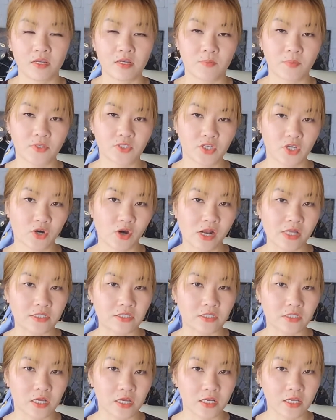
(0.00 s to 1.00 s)
the material
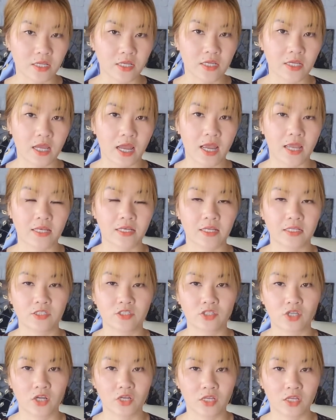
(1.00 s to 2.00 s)
I did
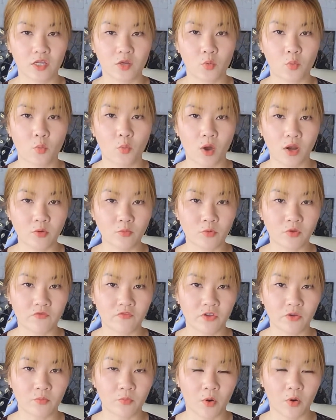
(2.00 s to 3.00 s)
study one
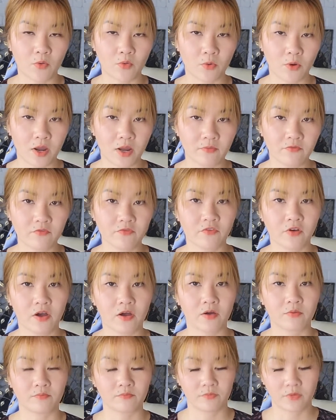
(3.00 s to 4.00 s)
review program
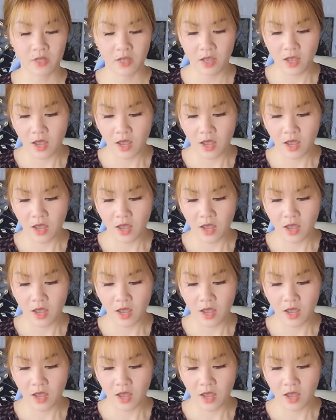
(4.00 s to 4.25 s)
from